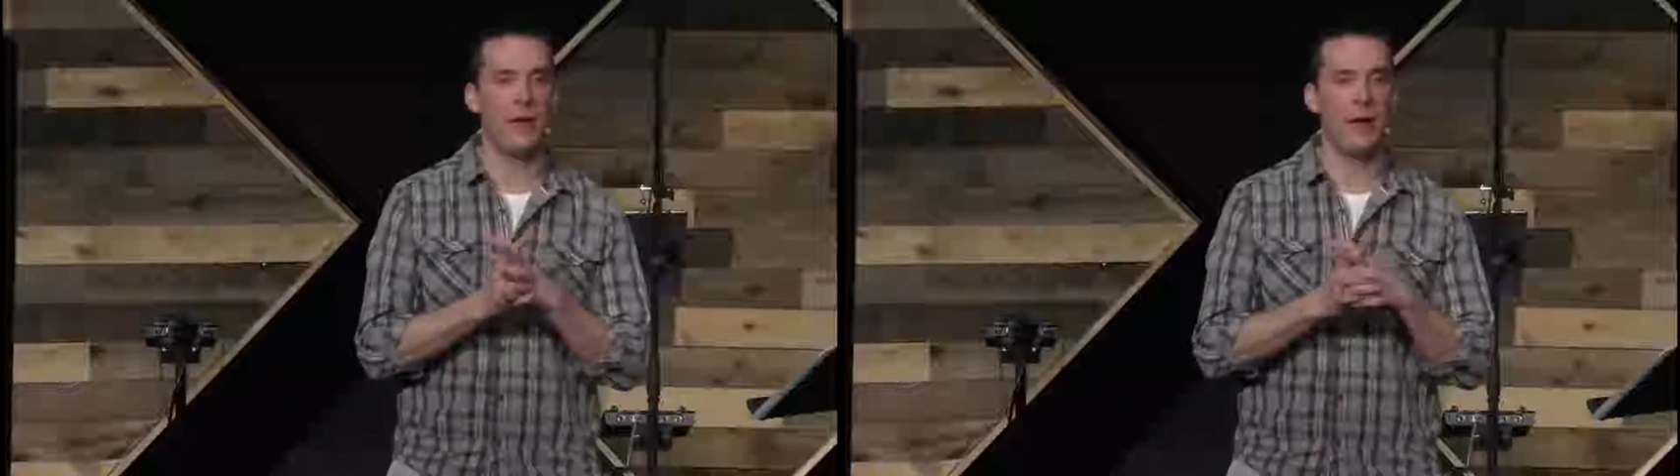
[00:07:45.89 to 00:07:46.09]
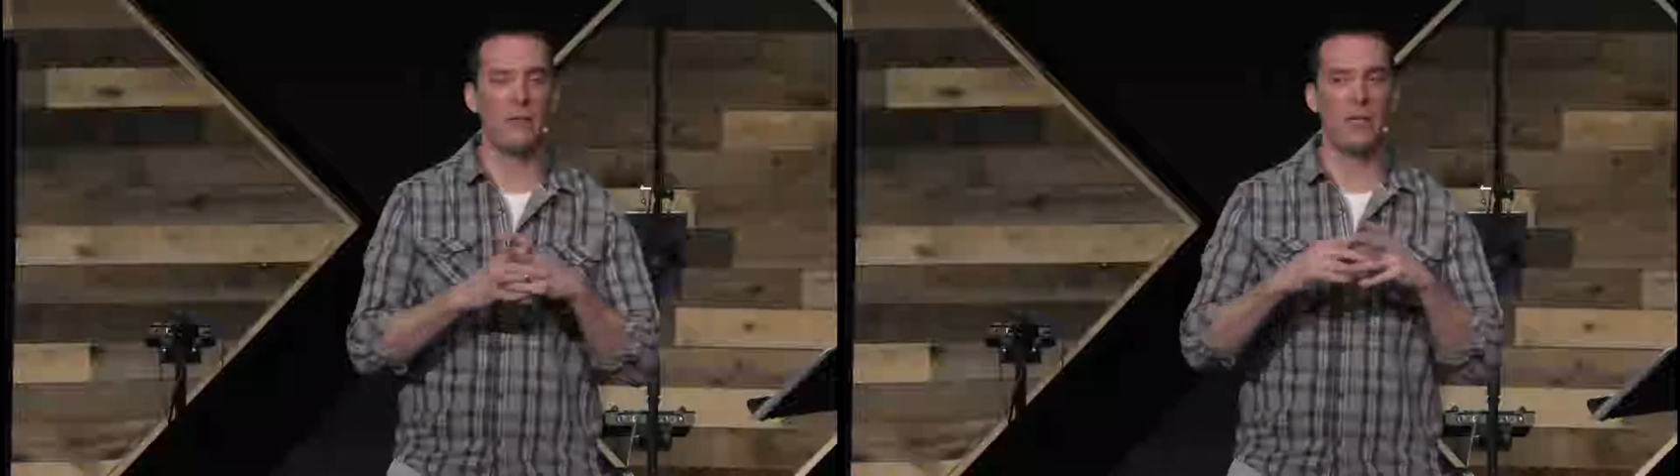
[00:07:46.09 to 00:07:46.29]

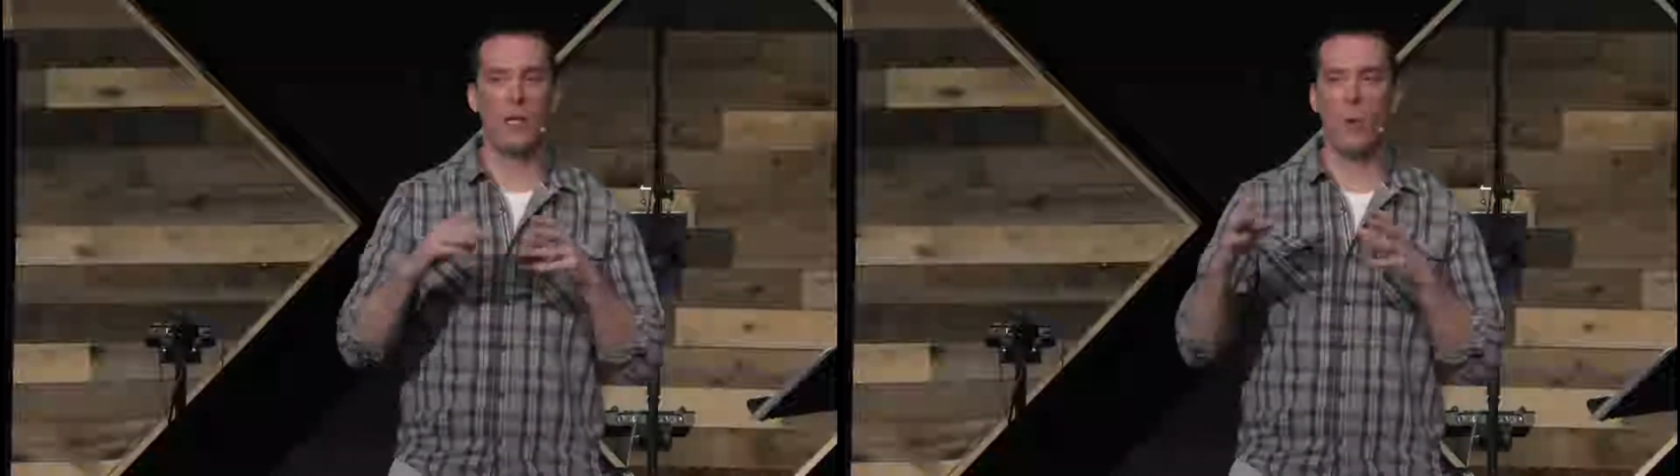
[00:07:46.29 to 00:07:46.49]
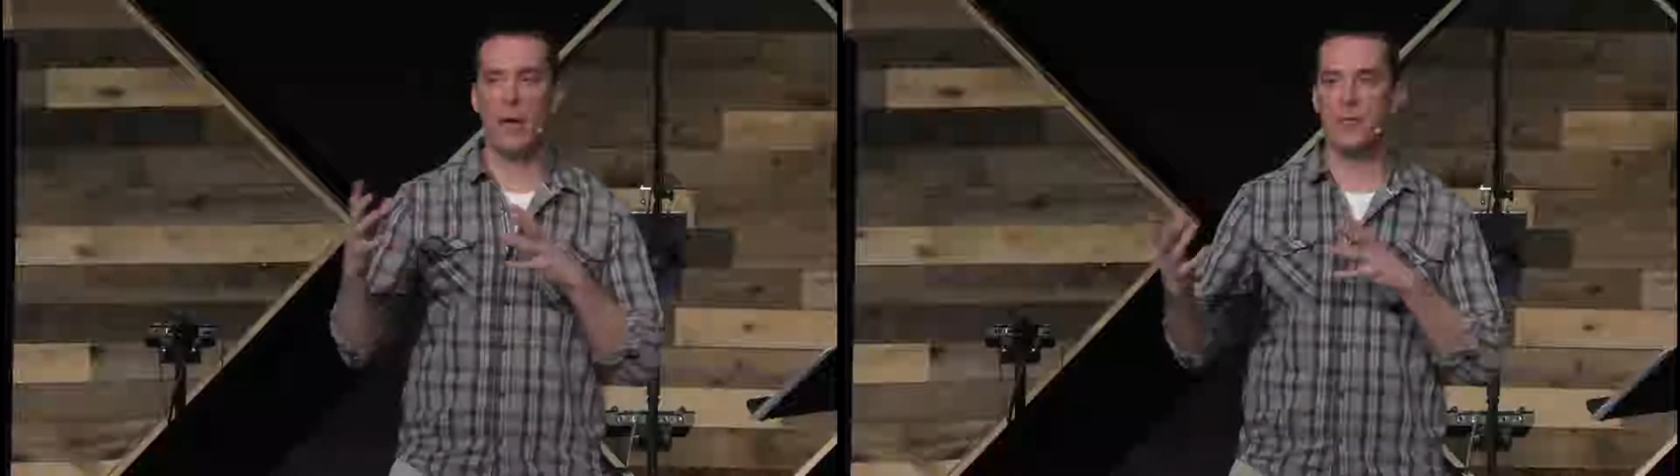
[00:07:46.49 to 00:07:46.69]
and I'll tell you
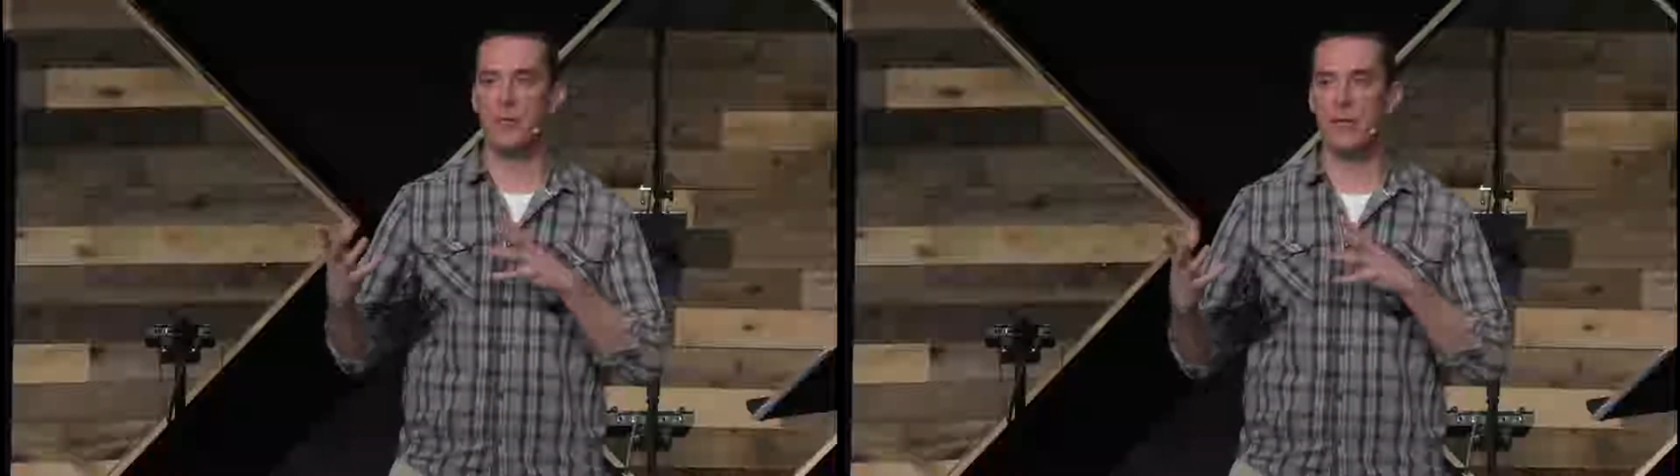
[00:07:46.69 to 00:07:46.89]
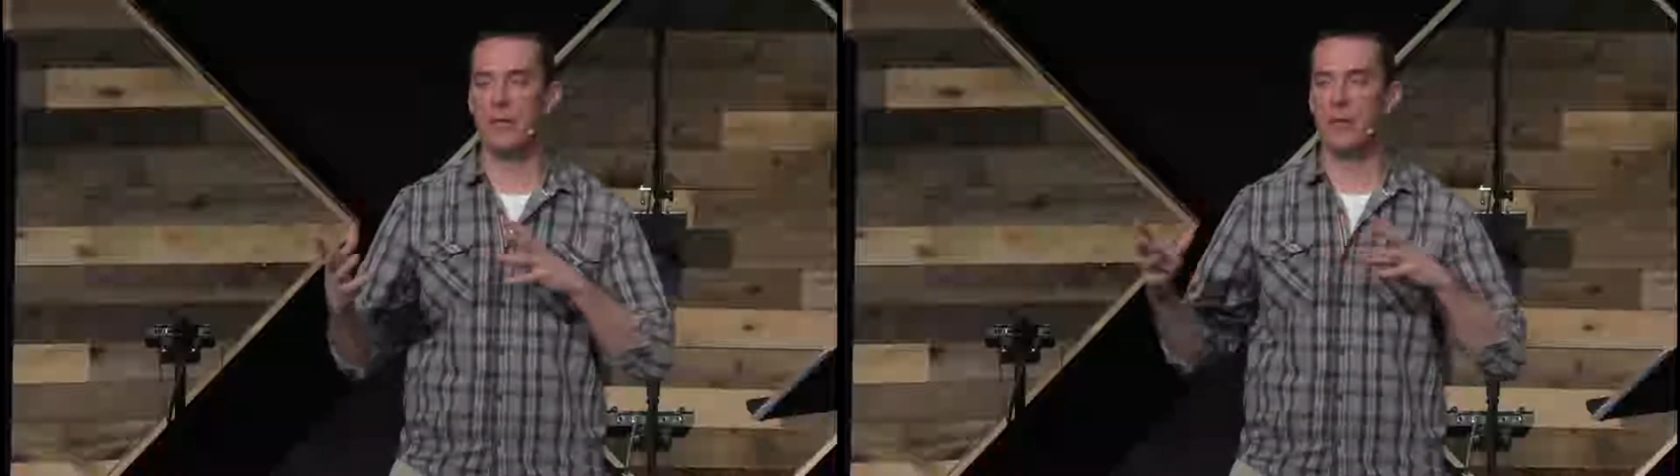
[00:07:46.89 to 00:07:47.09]
why it's
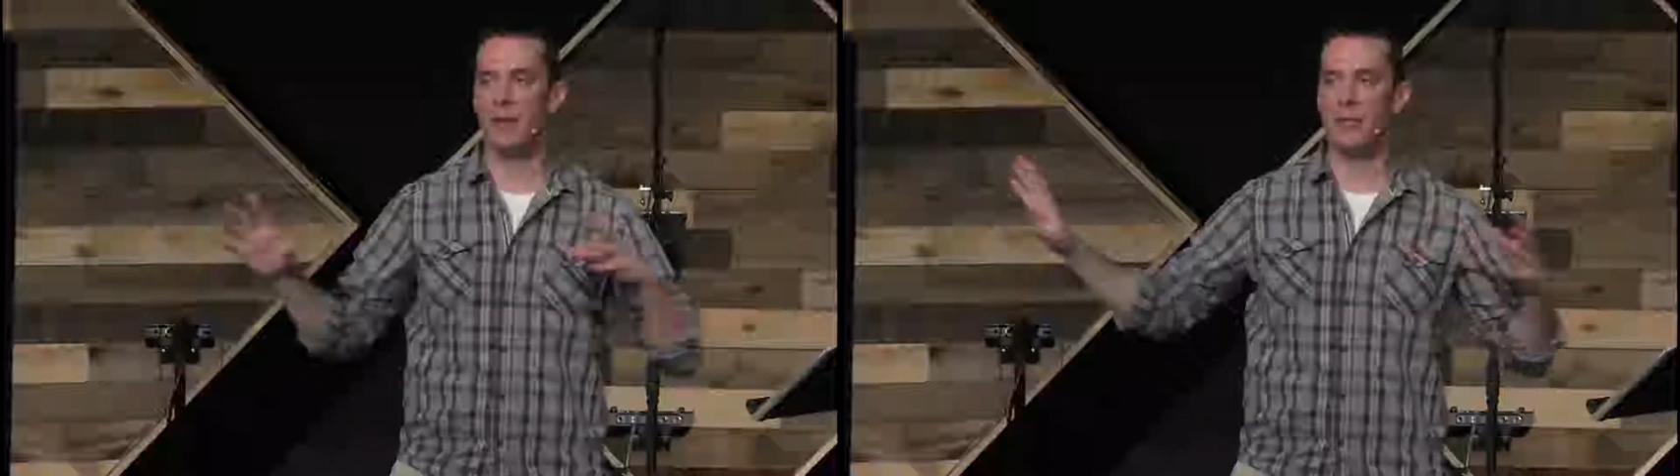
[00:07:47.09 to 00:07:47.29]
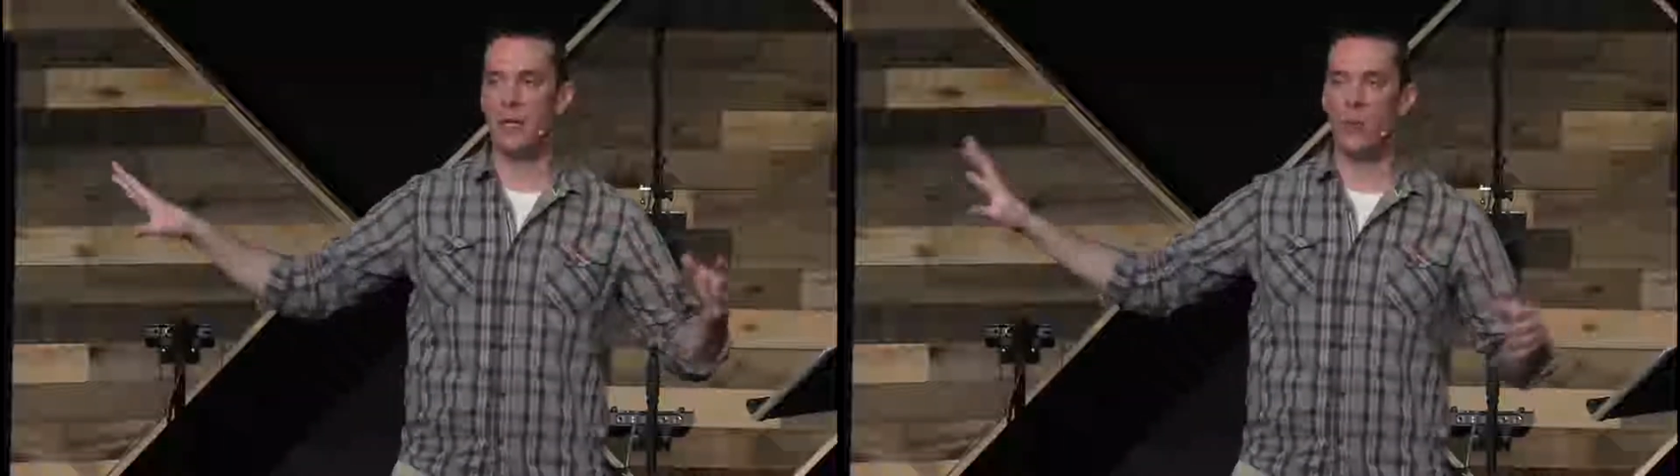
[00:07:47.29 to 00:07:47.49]
unique, then I'll
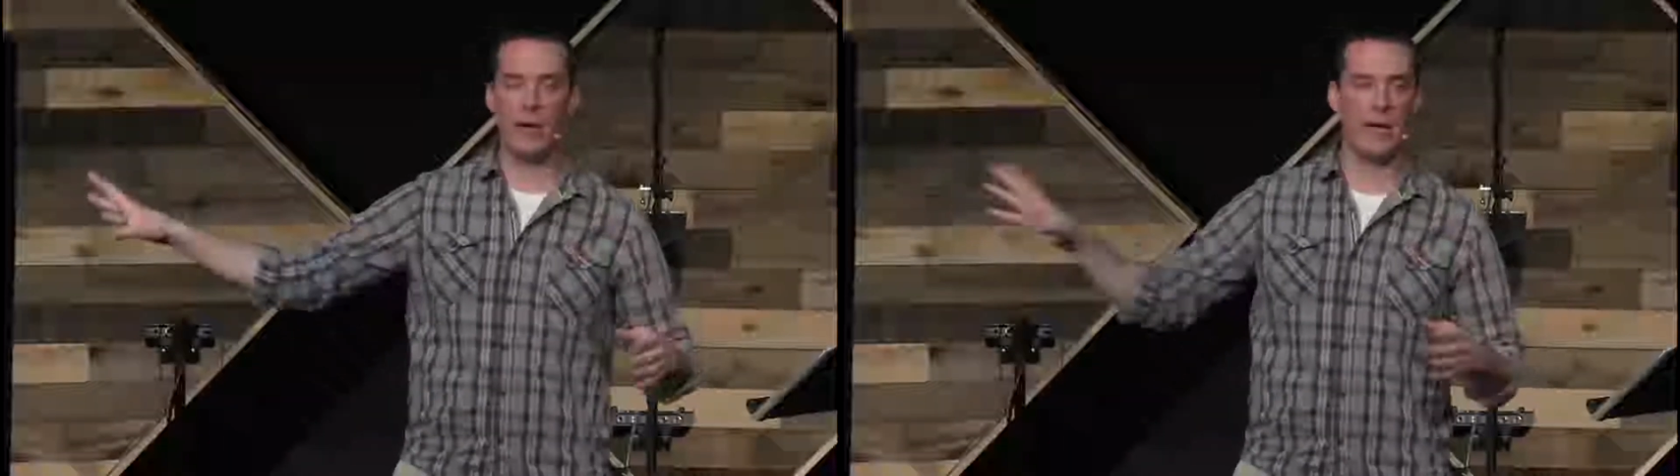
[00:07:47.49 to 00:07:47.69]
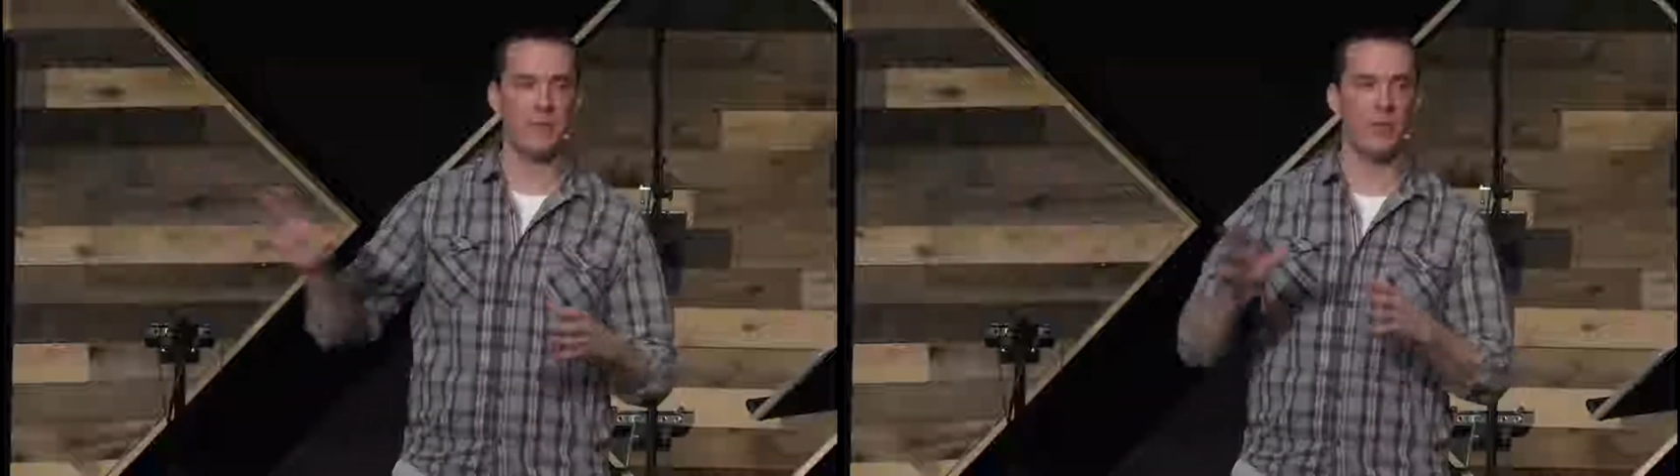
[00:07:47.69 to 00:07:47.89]
tell you what it
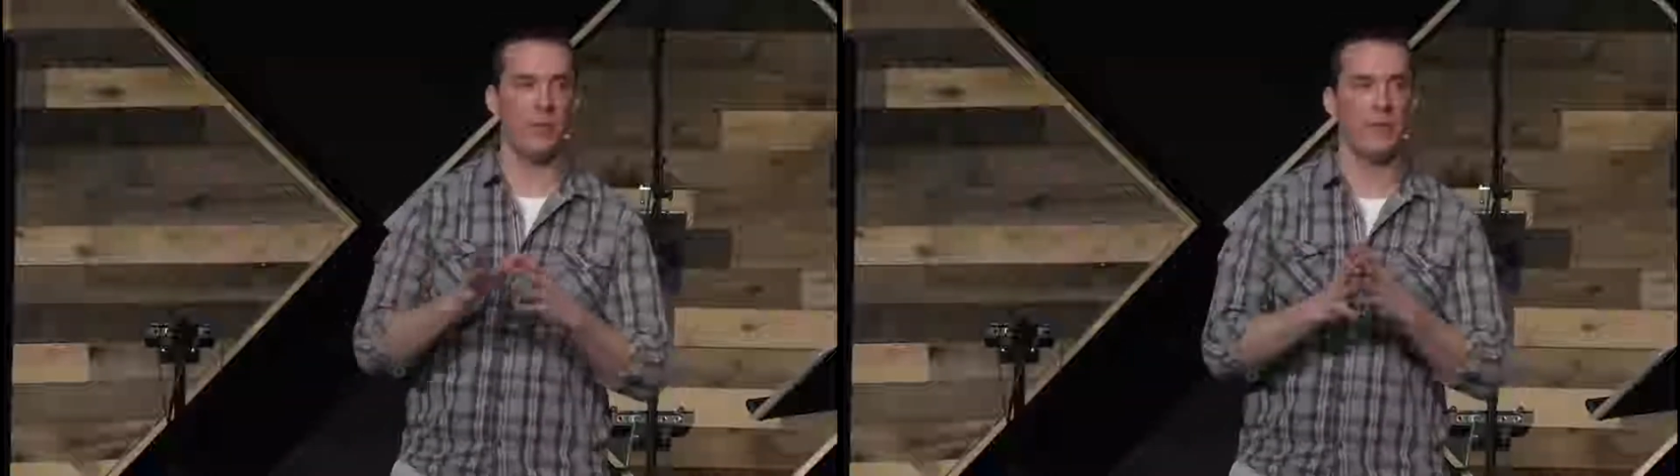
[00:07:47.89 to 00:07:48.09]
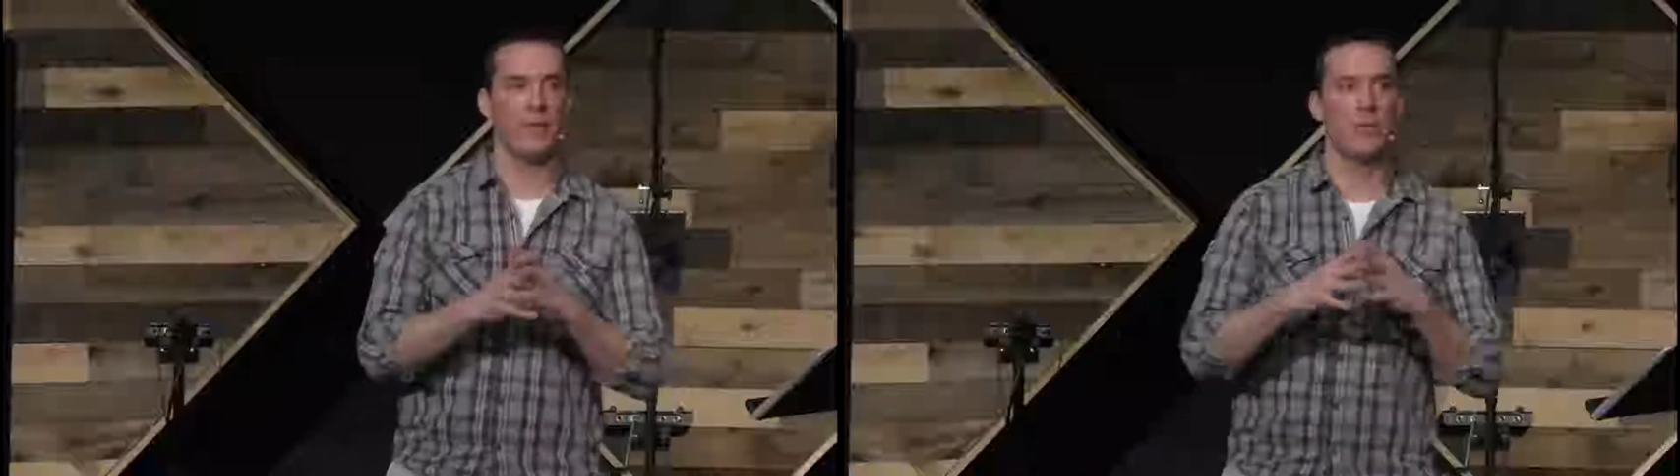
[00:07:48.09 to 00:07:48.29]
has to do with
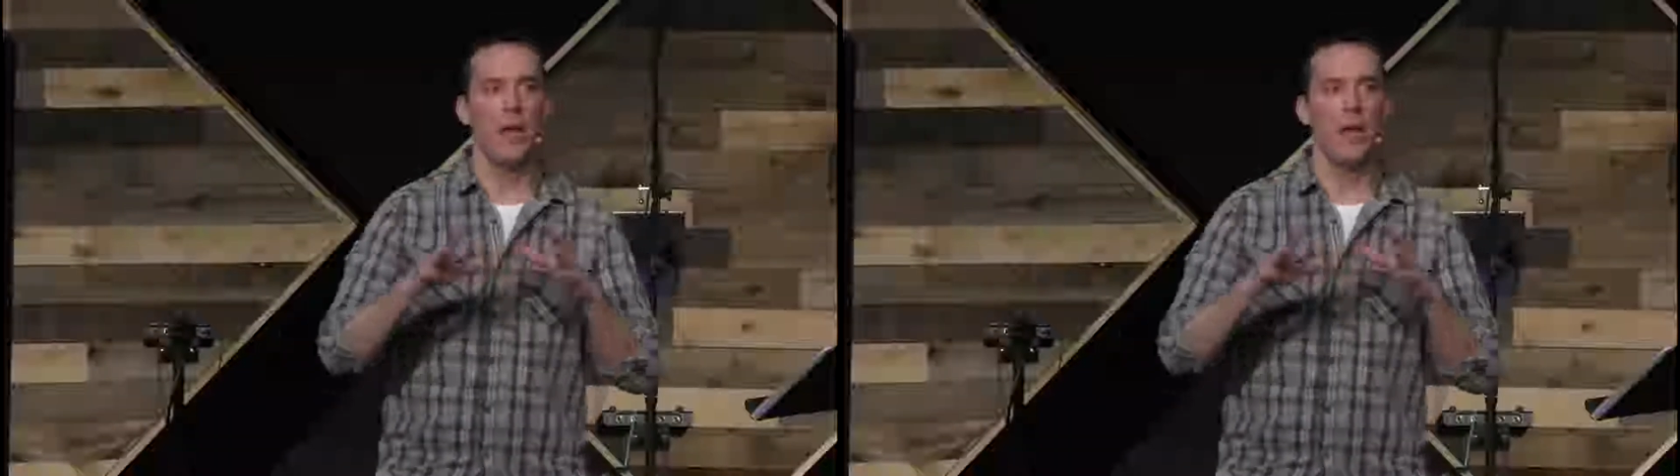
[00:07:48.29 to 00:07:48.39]
this.